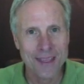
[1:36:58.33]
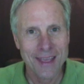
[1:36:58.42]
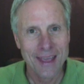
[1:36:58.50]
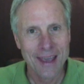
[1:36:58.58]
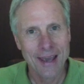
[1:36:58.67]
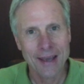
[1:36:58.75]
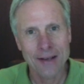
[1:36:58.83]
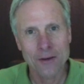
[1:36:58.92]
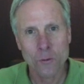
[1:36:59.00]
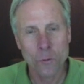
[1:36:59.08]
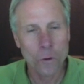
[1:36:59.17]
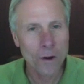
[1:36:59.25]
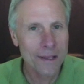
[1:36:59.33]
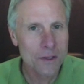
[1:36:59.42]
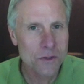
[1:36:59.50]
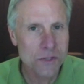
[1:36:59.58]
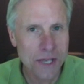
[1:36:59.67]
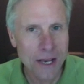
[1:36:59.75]
And all I
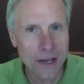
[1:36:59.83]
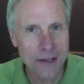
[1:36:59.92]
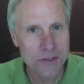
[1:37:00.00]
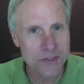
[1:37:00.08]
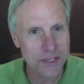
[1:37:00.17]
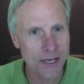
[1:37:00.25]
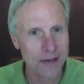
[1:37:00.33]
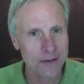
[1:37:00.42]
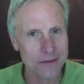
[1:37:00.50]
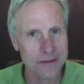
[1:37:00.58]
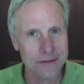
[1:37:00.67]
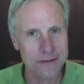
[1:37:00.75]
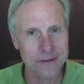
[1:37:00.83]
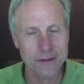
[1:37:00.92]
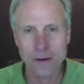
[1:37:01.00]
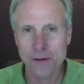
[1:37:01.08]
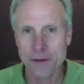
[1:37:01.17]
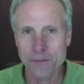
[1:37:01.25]
can say is that,
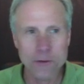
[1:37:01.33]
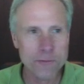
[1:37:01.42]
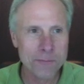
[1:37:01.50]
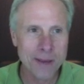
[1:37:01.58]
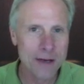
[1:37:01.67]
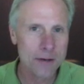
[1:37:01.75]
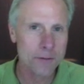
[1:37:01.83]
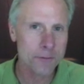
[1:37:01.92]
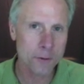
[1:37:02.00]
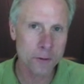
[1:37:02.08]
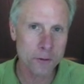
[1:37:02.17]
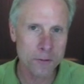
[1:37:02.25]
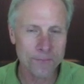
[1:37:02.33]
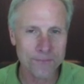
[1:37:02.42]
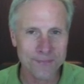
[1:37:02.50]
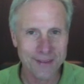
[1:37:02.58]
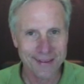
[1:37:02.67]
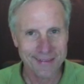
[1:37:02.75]
if you've made it through
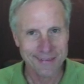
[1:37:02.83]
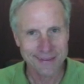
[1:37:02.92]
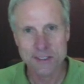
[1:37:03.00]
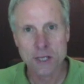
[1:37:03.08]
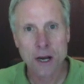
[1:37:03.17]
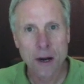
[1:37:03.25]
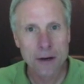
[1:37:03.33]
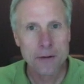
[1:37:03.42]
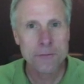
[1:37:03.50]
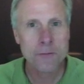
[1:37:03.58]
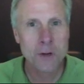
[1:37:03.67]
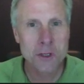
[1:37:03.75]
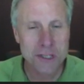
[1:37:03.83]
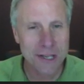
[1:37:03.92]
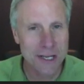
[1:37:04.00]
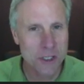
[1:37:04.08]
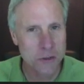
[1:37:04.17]
the entire first lecture